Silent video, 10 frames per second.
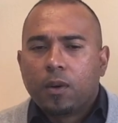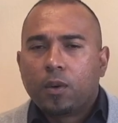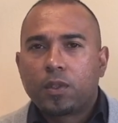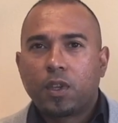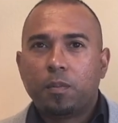
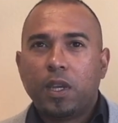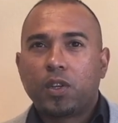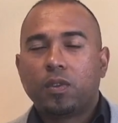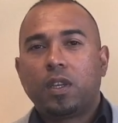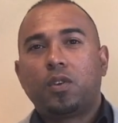Also, make
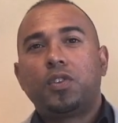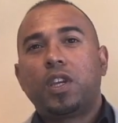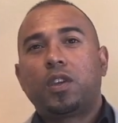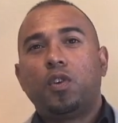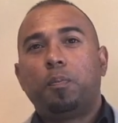sure that you
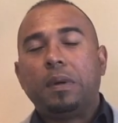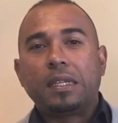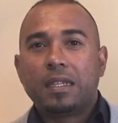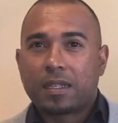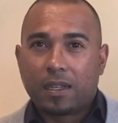check your
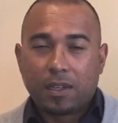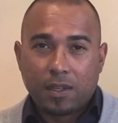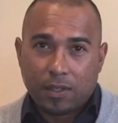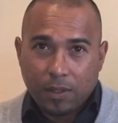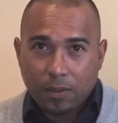business
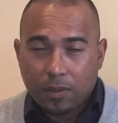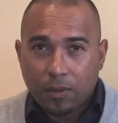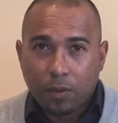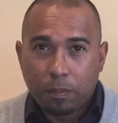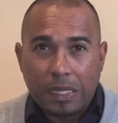credit record.
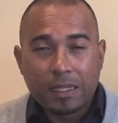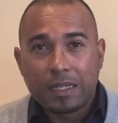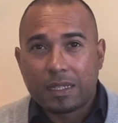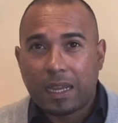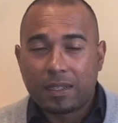Your
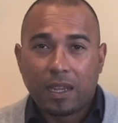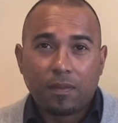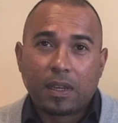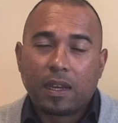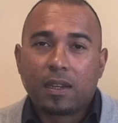business does have
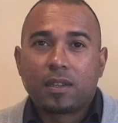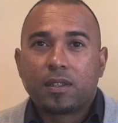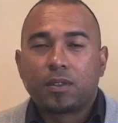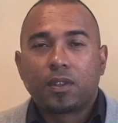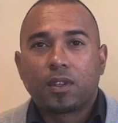a credit
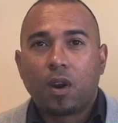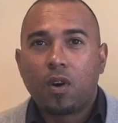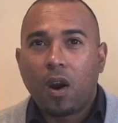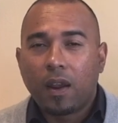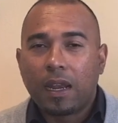record. Go
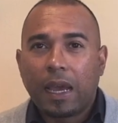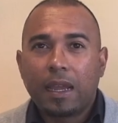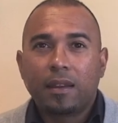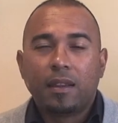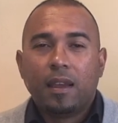
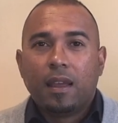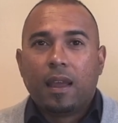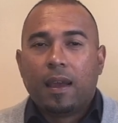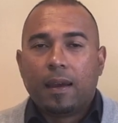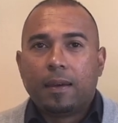online,
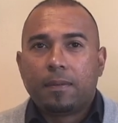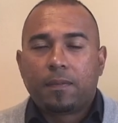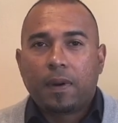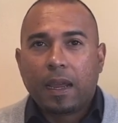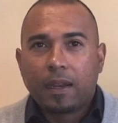
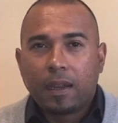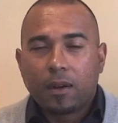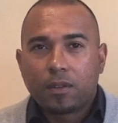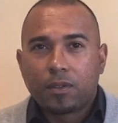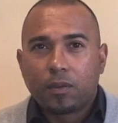find
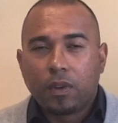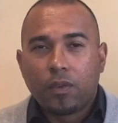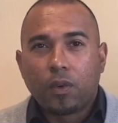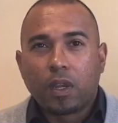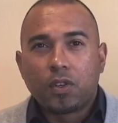out if
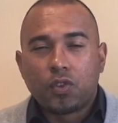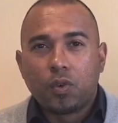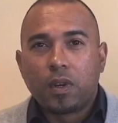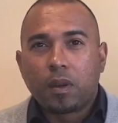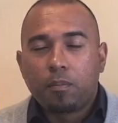you can
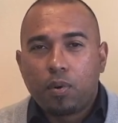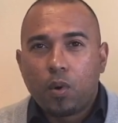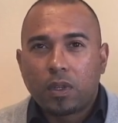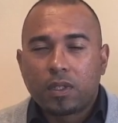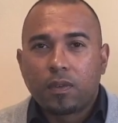draw a
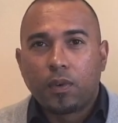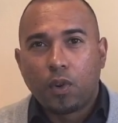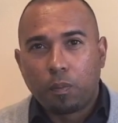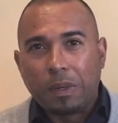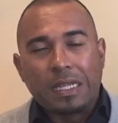report for
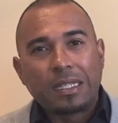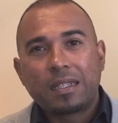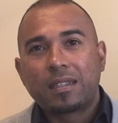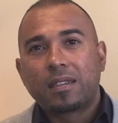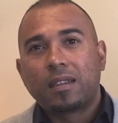your
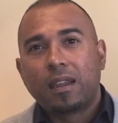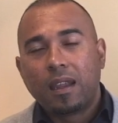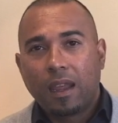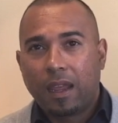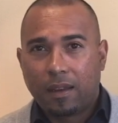business
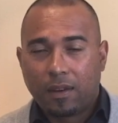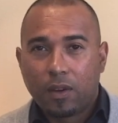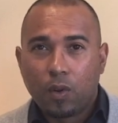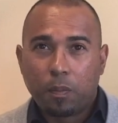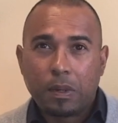and
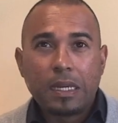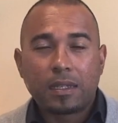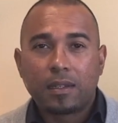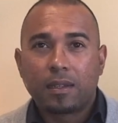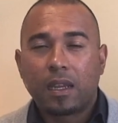your
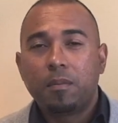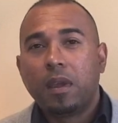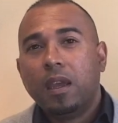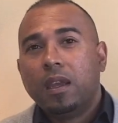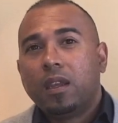personal name.
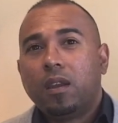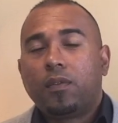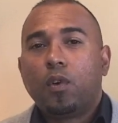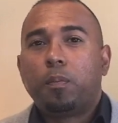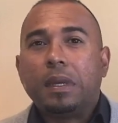
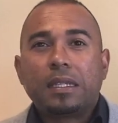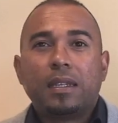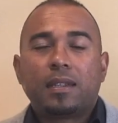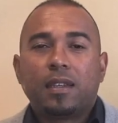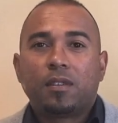If your
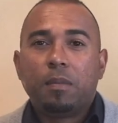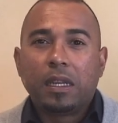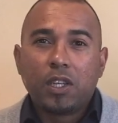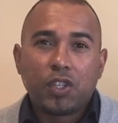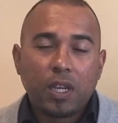business has
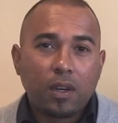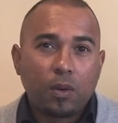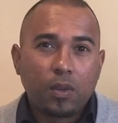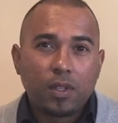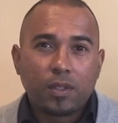many
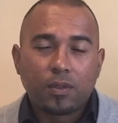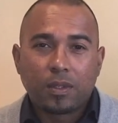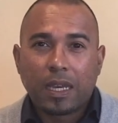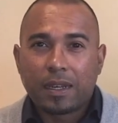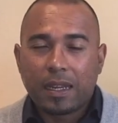shareholders or
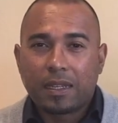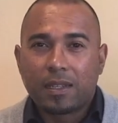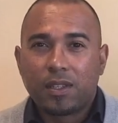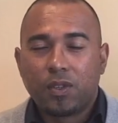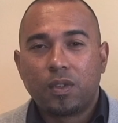
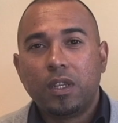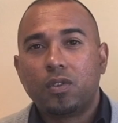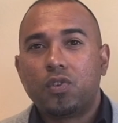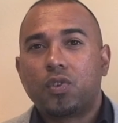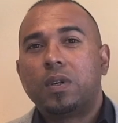directors, you need
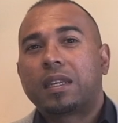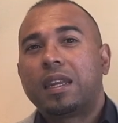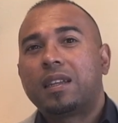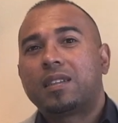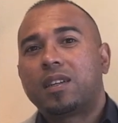to draw a
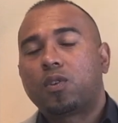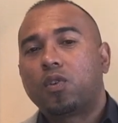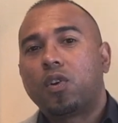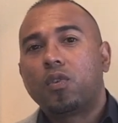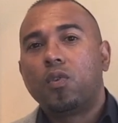credit
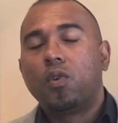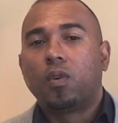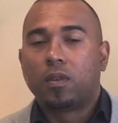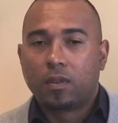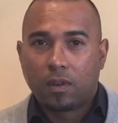record on
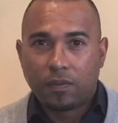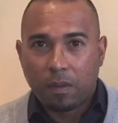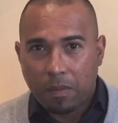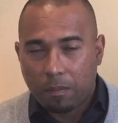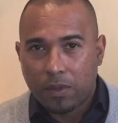all of the
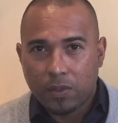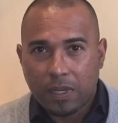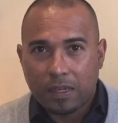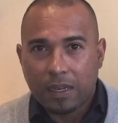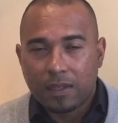members or
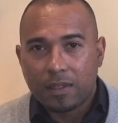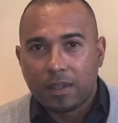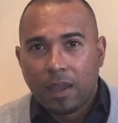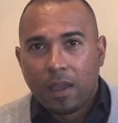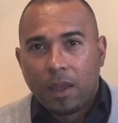directors.
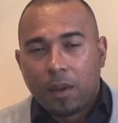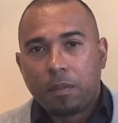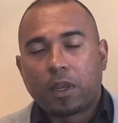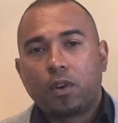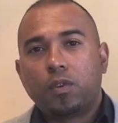
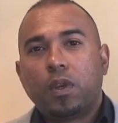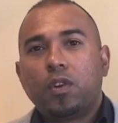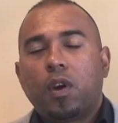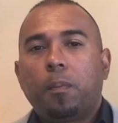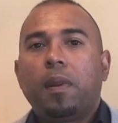Because when
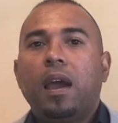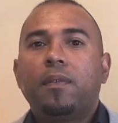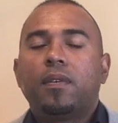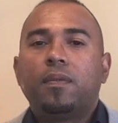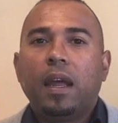you apply
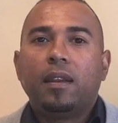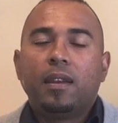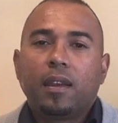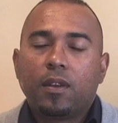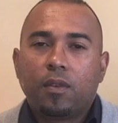for
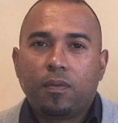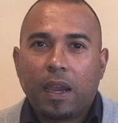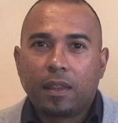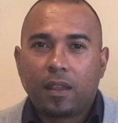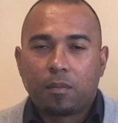funding and you
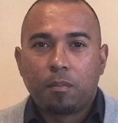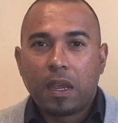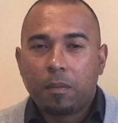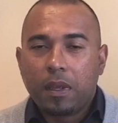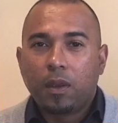find that
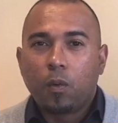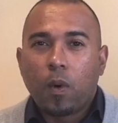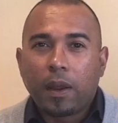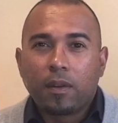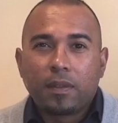maybe
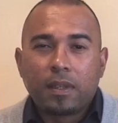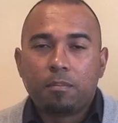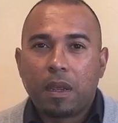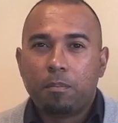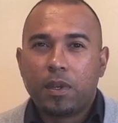one of the
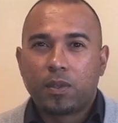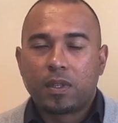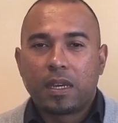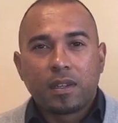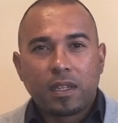members or
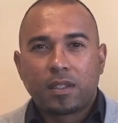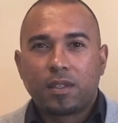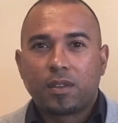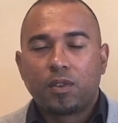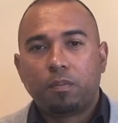
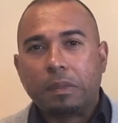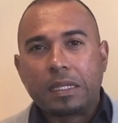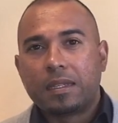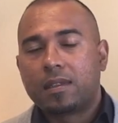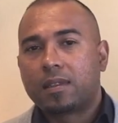directors in your
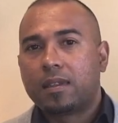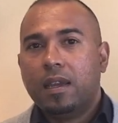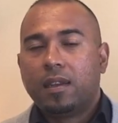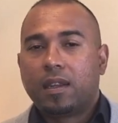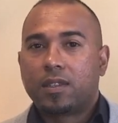business
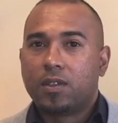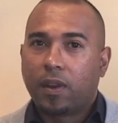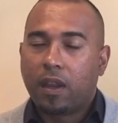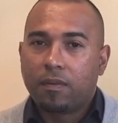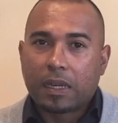does
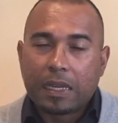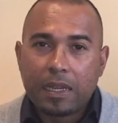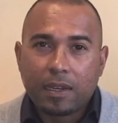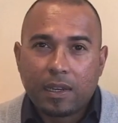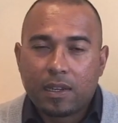not have a
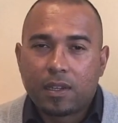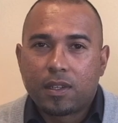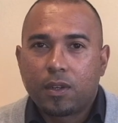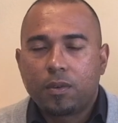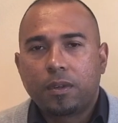clear credit
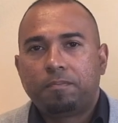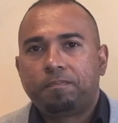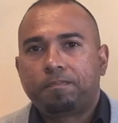record,